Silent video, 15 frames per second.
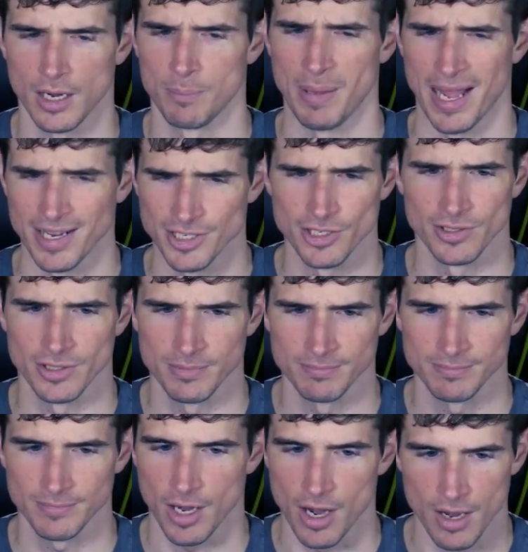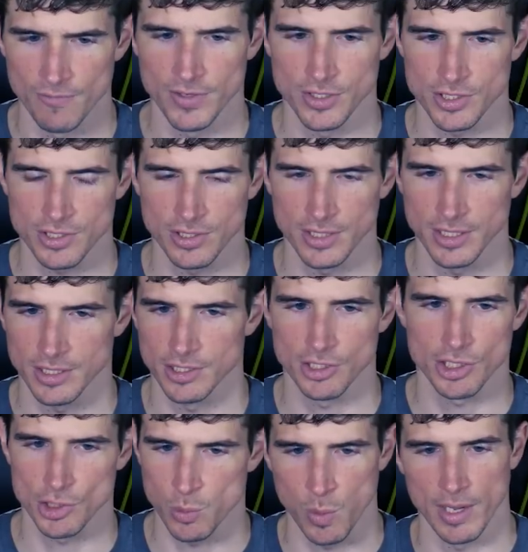Pendulum, obviously. You
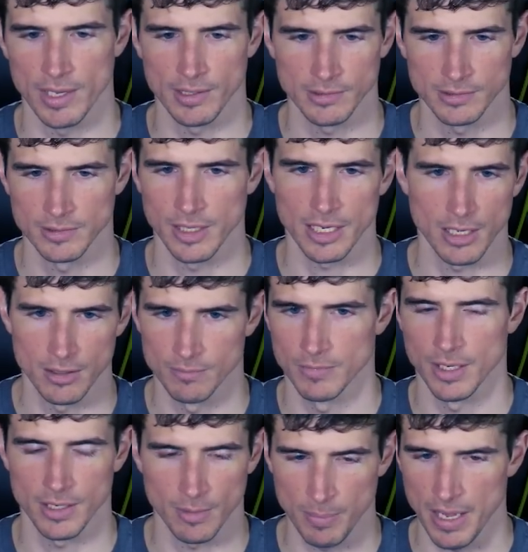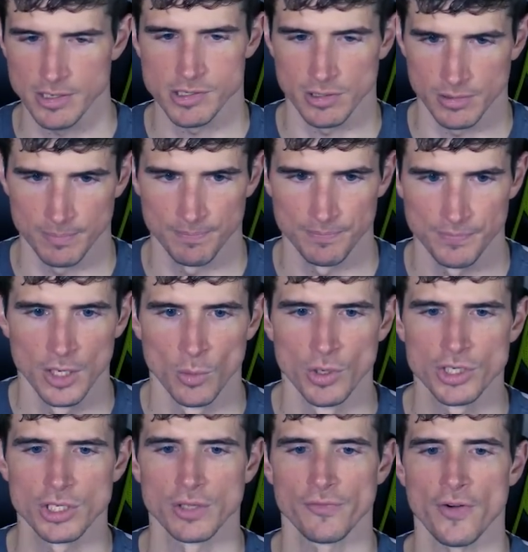swing like a pendulum.
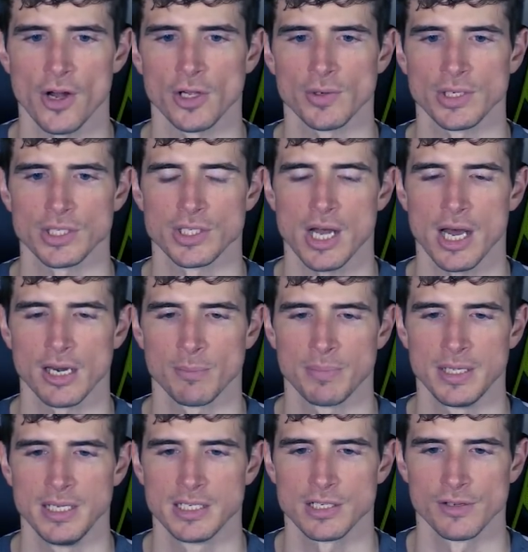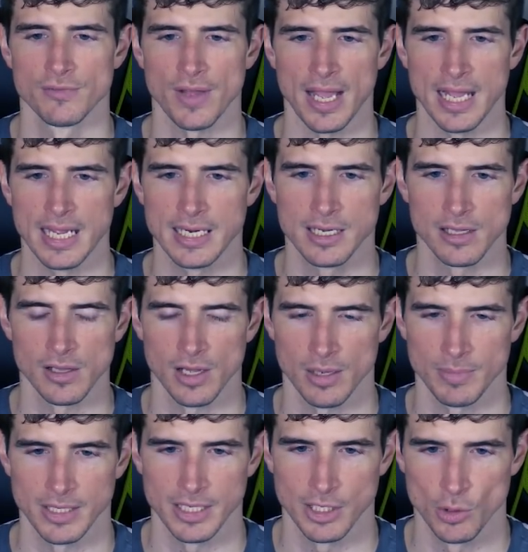Which of the following is not a piece of aid
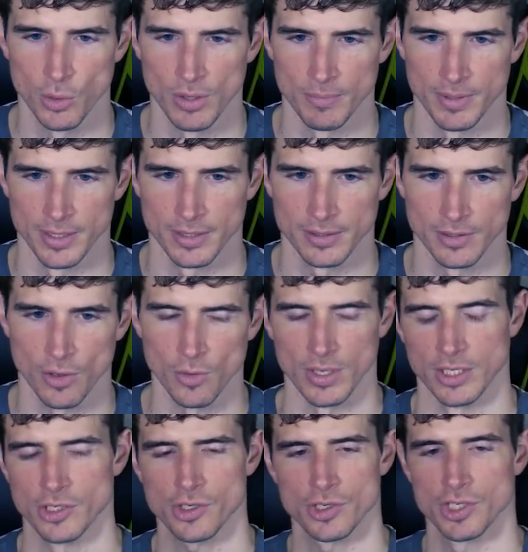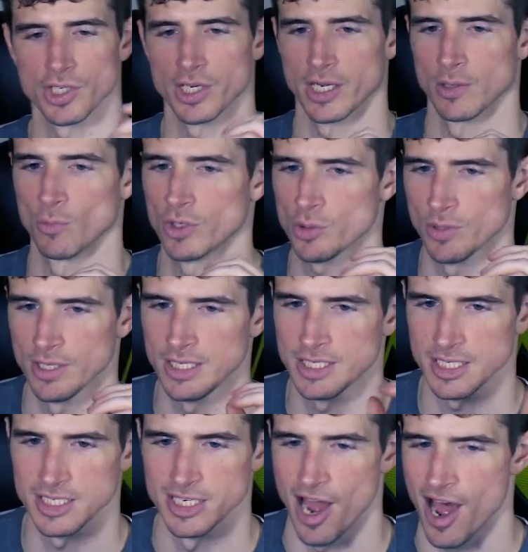climbing equipment? Oh, interesting. Which one of these
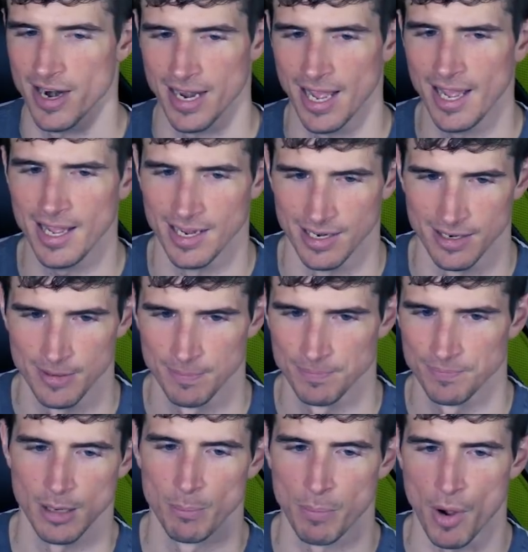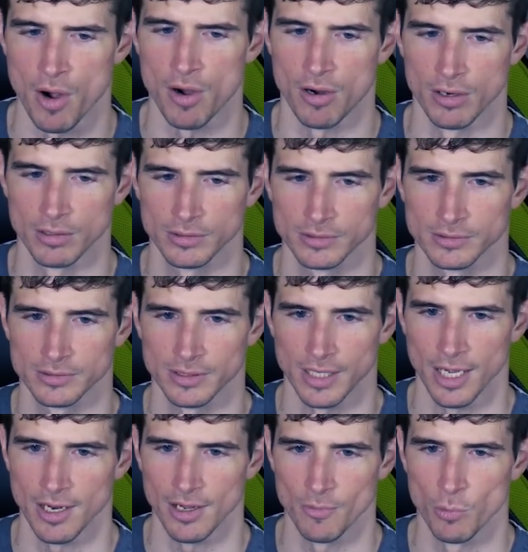is not aid? A bong.
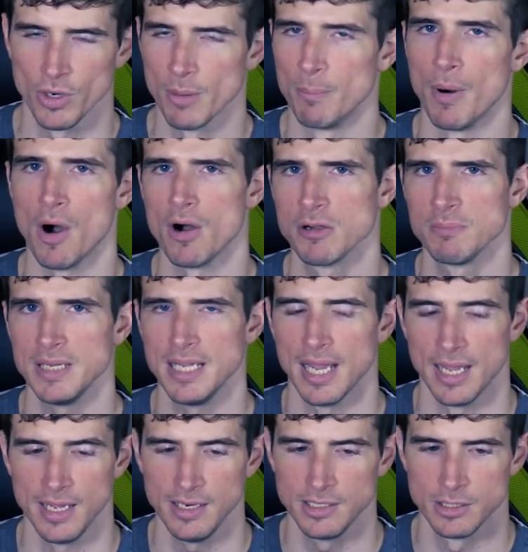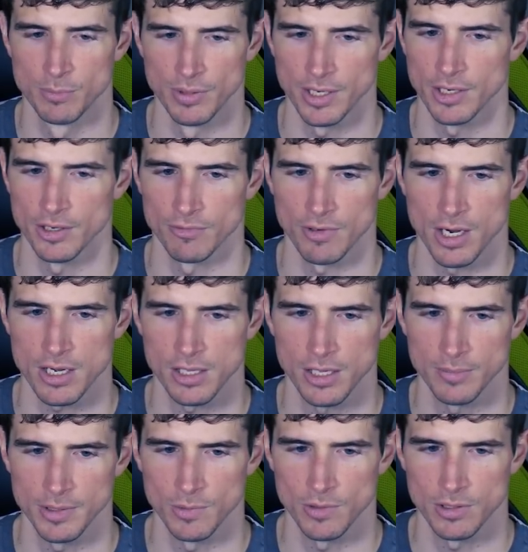Would a bong be aid to bring on a rock
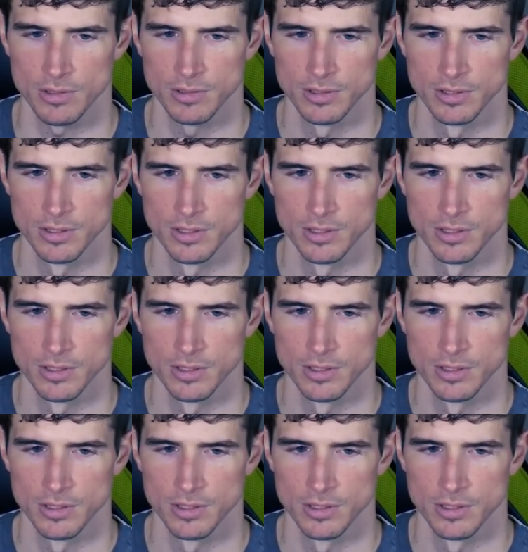climbing wall?